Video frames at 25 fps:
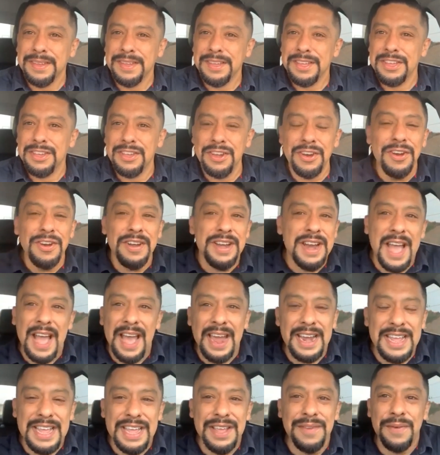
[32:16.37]
You were
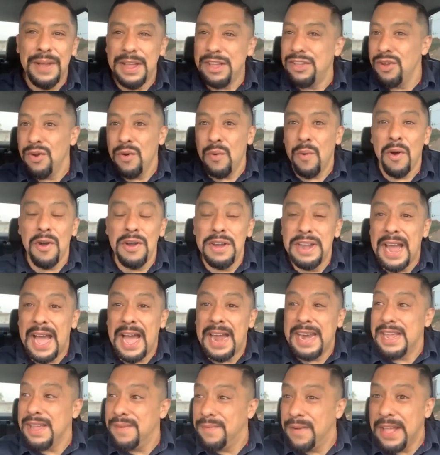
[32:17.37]

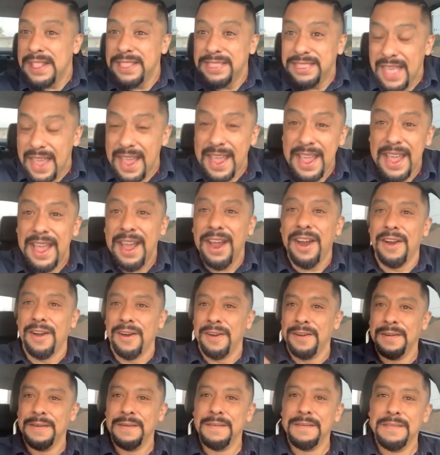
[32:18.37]
not even there.
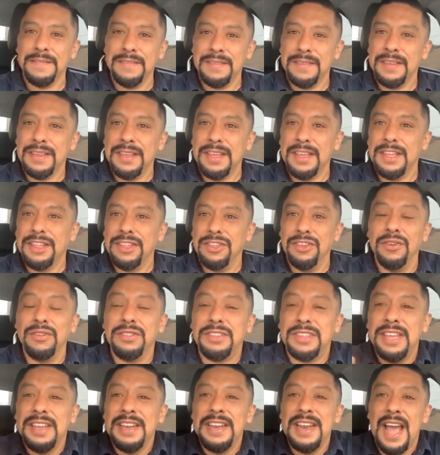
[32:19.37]

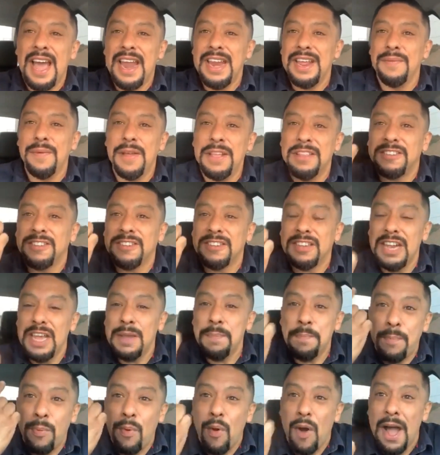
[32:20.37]
You did not even
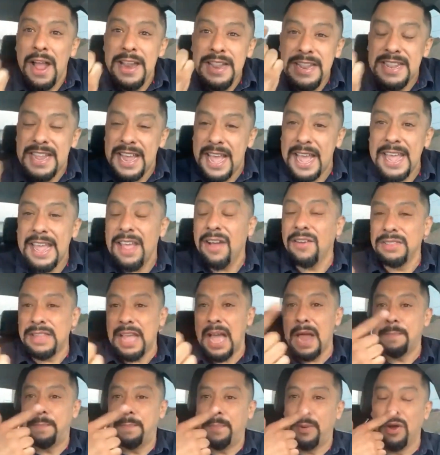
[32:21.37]
sleep one day
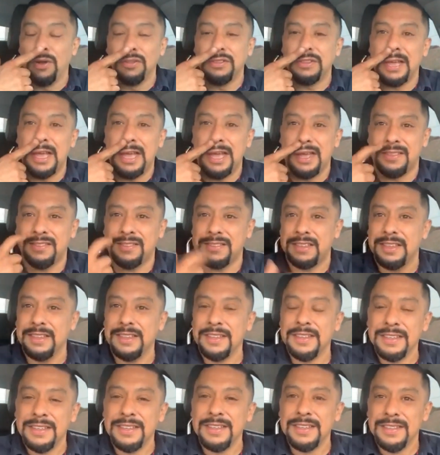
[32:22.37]
on that protest.
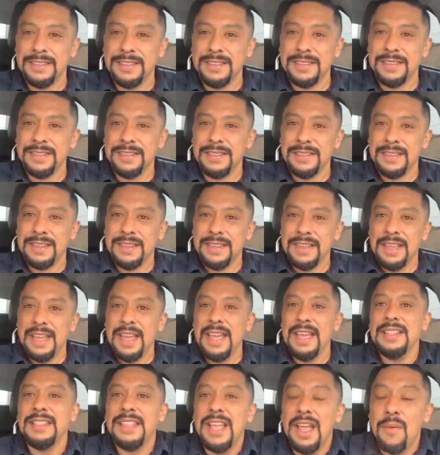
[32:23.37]

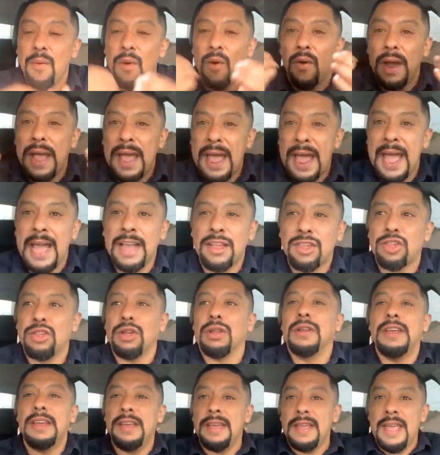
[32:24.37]
And they were
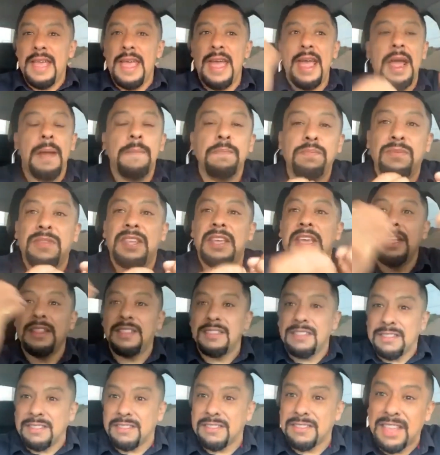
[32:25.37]
actually empty
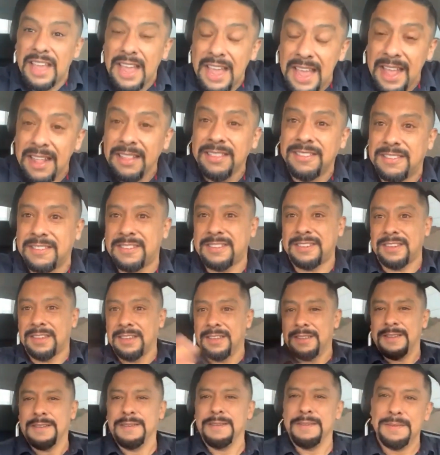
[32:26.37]
tents.
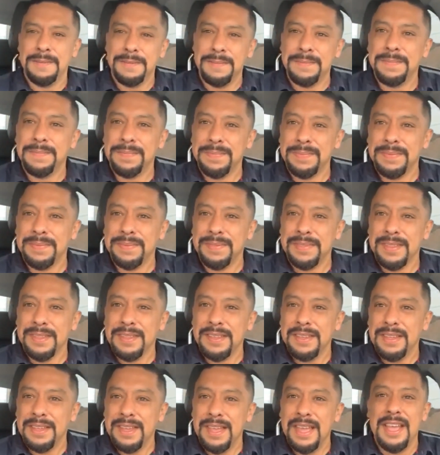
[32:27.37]

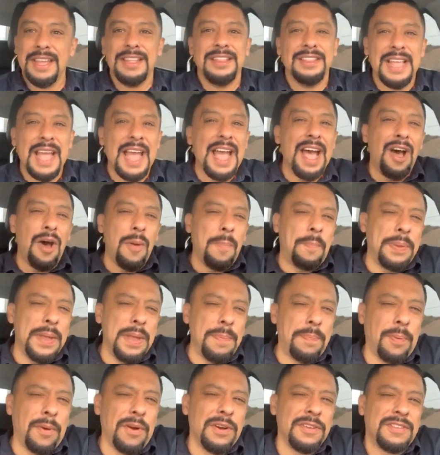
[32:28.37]
And now
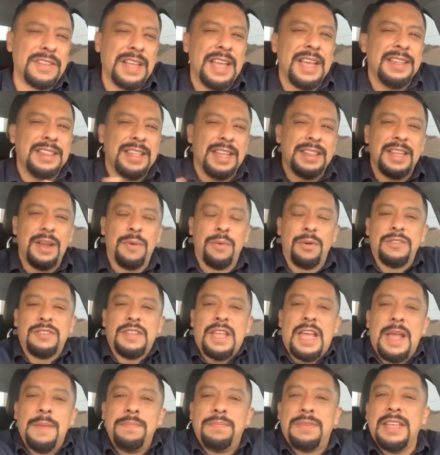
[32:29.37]
people are saying that there was
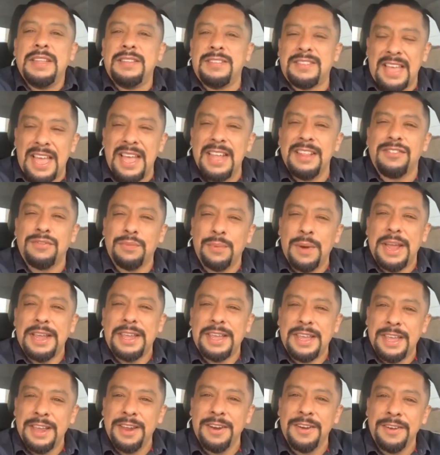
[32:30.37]
empty tents right
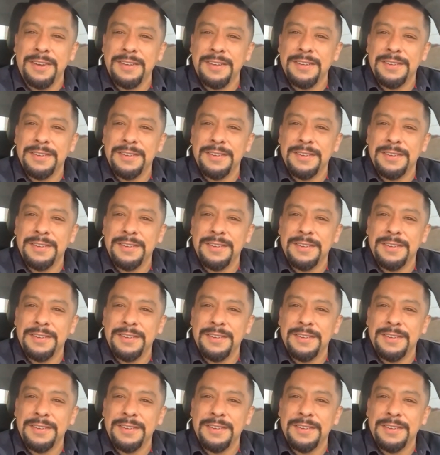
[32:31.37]
here.